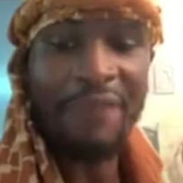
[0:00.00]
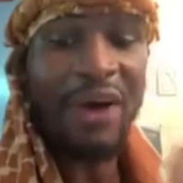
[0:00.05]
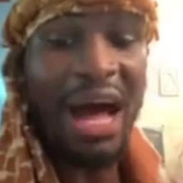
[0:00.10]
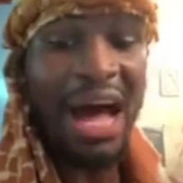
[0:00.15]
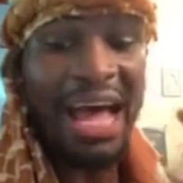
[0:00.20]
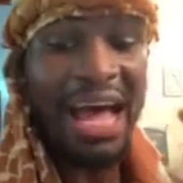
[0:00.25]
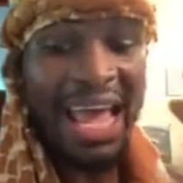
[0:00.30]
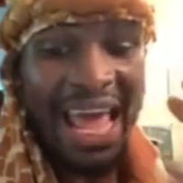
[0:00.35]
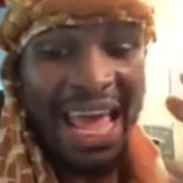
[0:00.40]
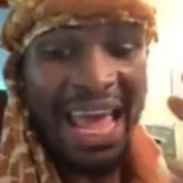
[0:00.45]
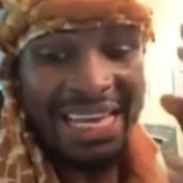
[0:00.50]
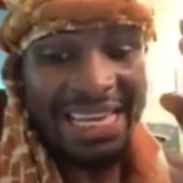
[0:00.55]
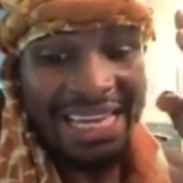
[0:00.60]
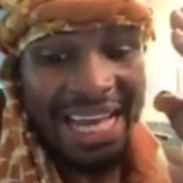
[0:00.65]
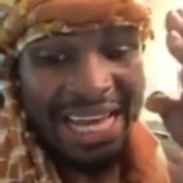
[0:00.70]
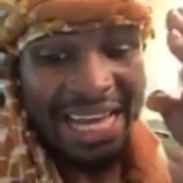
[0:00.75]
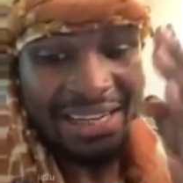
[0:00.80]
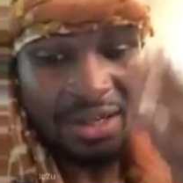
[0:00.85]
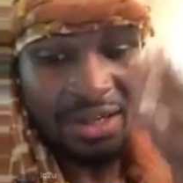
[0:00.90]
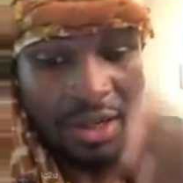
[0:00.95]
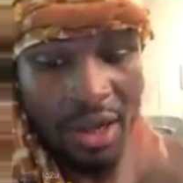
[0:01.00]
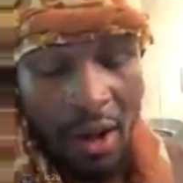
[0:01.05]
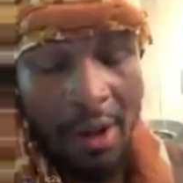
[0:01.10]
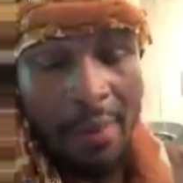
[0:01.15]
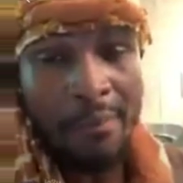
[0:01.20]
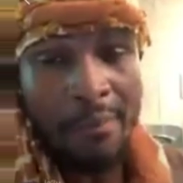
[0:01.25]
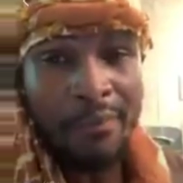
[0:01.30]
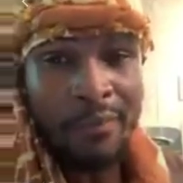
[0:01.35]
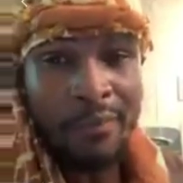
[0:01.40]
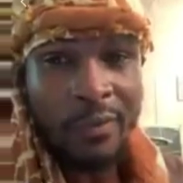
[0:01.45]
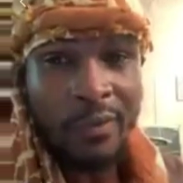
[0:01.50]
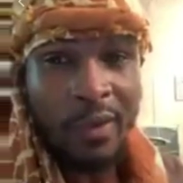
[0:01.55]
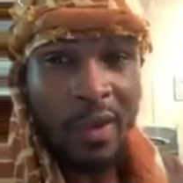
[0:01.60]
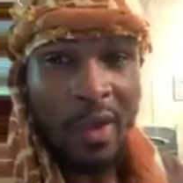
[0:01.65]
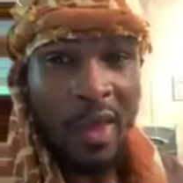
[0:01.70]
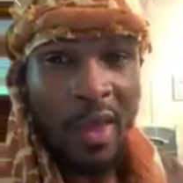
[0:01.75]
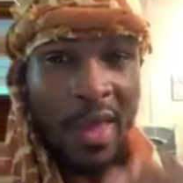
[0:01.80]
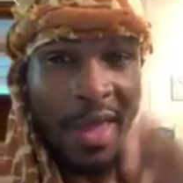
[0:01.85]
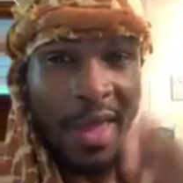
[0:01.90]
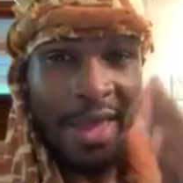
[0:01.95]
If I had not come
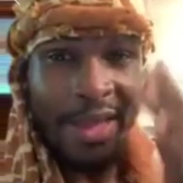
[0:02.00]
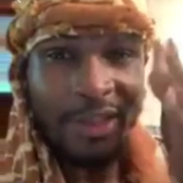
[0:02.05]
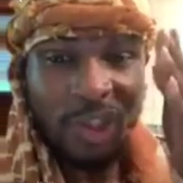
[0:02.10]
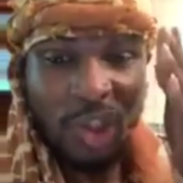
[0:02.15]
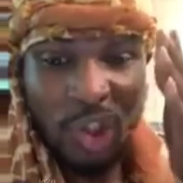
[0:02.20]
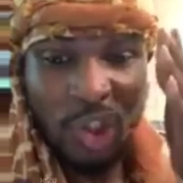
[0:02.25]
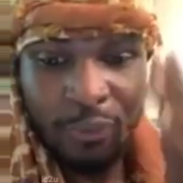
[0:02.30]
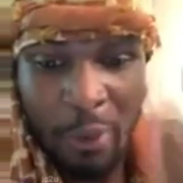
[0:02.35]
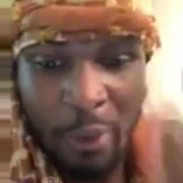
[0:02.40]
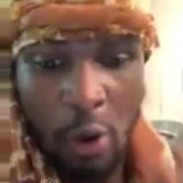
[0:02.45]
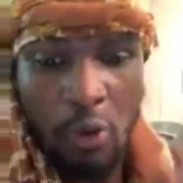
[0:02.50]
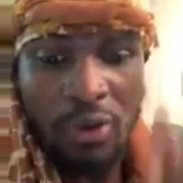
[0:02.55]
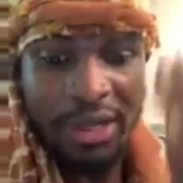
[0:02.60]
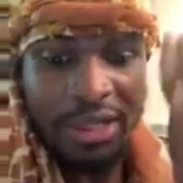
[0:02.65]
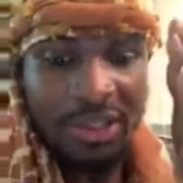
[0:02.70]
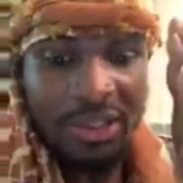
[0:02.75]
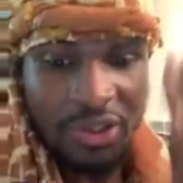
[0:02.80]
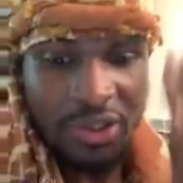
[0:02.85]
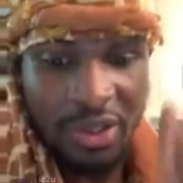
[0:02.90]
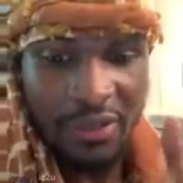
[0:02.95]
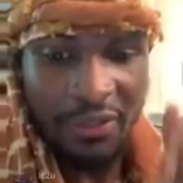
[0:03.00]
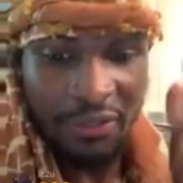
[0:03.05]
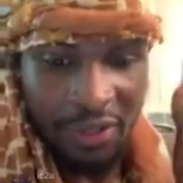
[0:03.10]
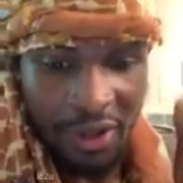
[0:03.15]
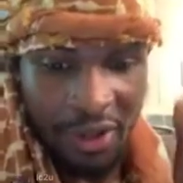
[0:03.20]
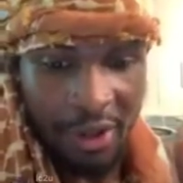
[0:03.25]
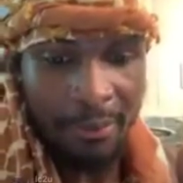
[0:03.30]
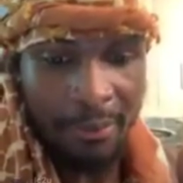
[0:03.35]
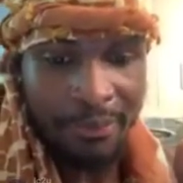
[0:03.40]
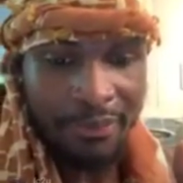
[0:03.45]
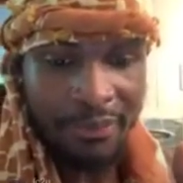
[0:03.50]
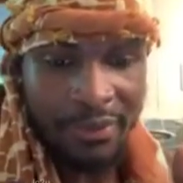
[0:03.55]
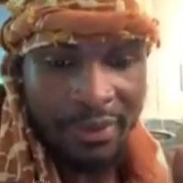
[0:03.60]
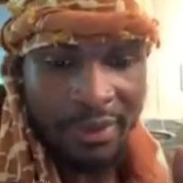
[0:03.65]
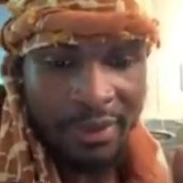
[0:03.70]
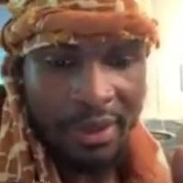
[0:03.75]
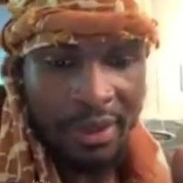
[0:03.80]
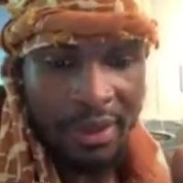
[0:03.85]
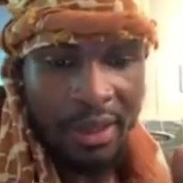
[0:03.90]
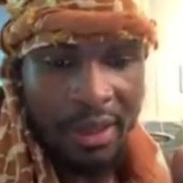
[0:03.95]
and spoken to them,
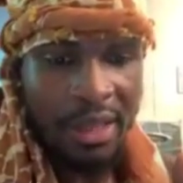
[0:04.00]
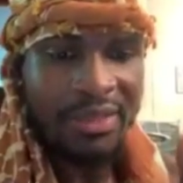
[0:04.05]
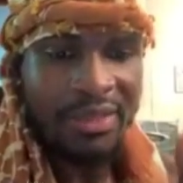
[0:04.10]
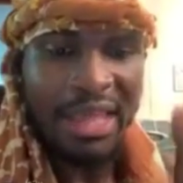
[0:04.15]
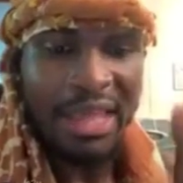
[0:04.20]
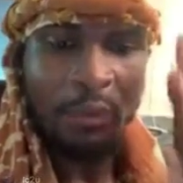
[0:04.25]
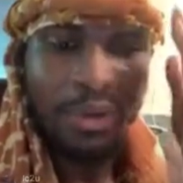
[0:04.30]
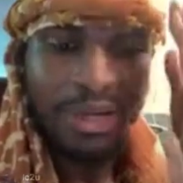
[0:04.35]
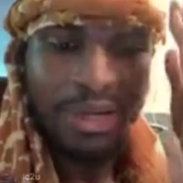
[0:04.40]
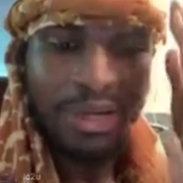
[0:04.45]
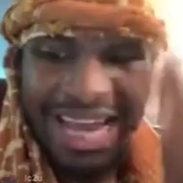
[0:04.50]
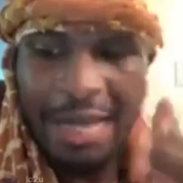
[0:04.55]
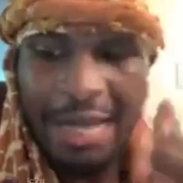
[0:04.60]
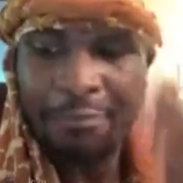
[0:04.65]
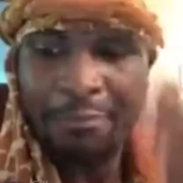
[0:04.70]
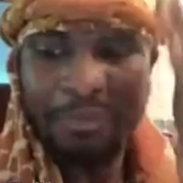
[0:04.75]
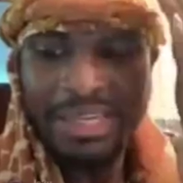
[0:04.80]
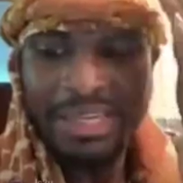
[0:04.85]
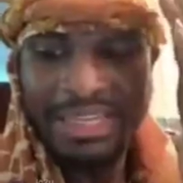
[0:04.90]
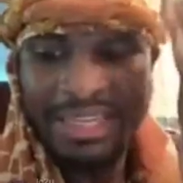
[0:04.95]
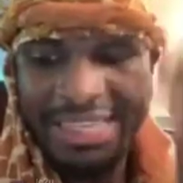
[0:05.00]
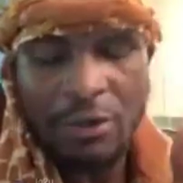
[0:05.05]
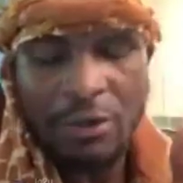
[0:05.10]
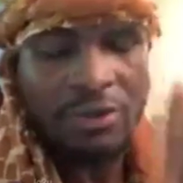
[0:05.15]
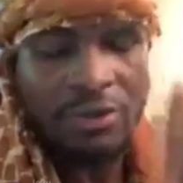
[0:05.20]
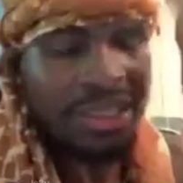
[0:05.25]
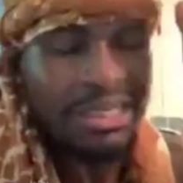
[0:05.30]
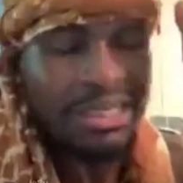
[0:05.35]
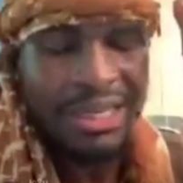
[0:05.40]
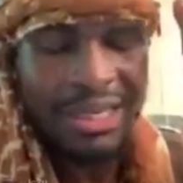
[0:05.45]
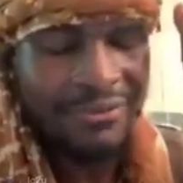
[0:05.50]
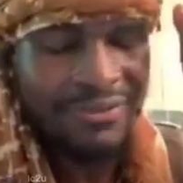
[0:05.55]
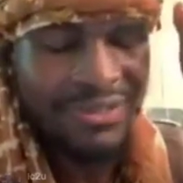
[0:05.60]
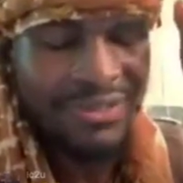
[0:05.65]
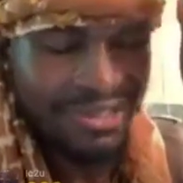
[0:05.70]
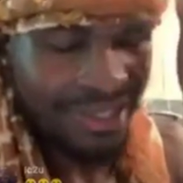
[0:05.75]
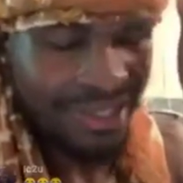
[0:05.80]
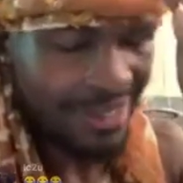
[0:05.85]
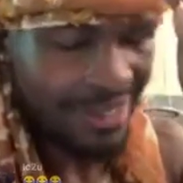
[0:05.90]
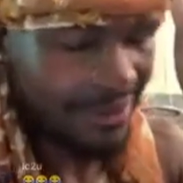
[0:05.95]
they would not be guilty
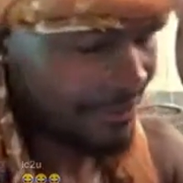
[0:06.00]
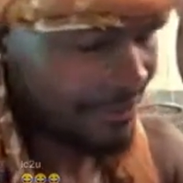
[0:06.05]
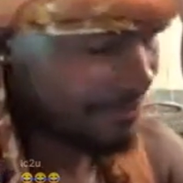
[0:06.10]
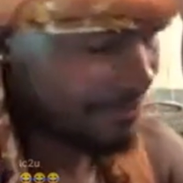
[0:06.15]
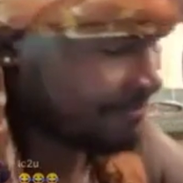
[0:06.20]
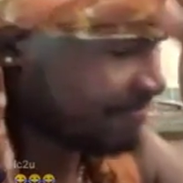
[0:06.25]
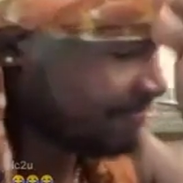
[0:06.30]
of sin.